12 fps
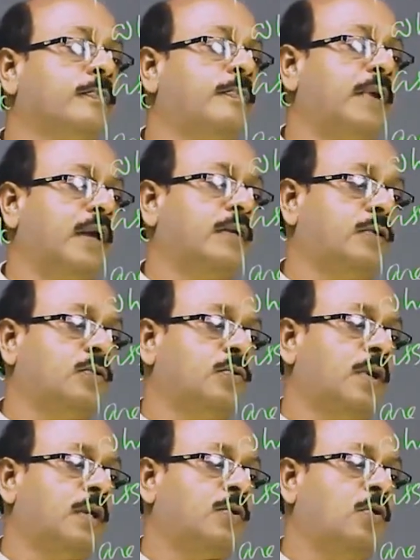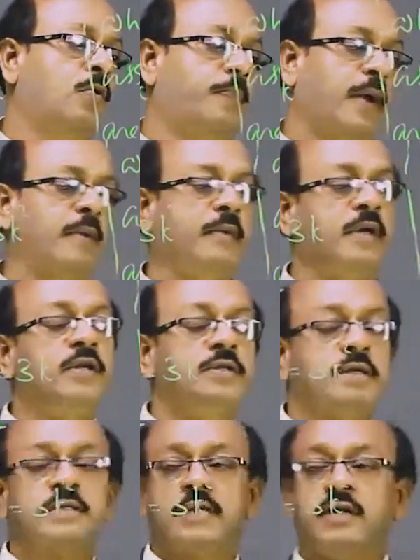P and q are co-prime
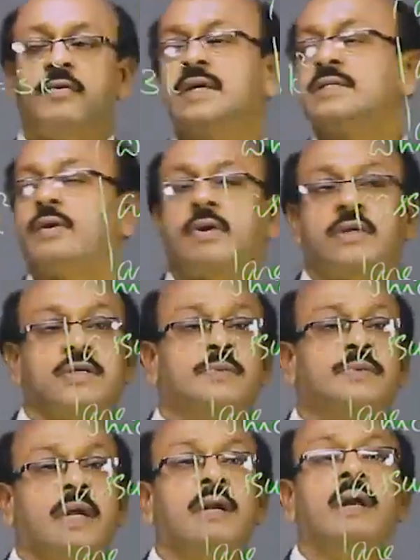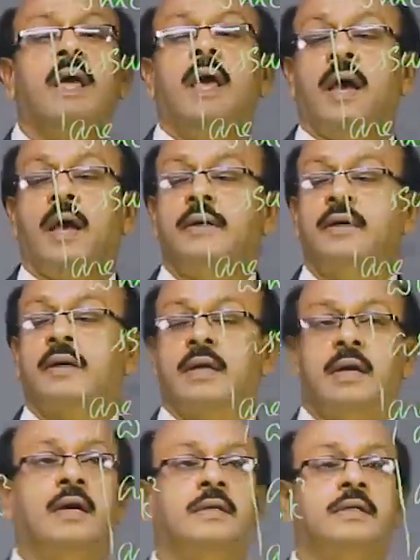integers, that was our assumption, and
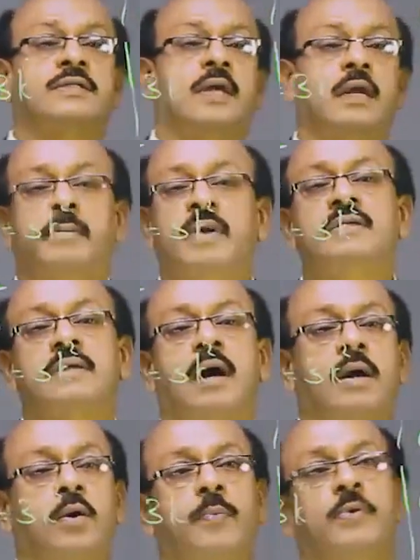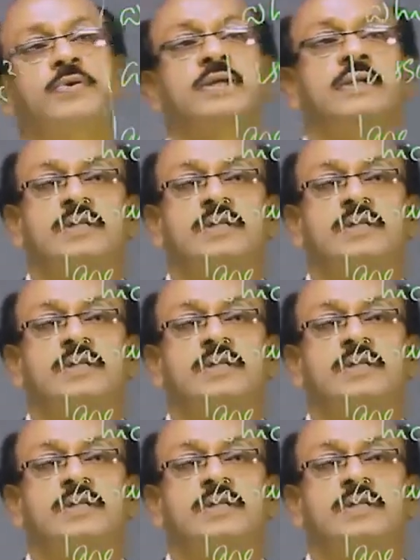here the statements are opposing the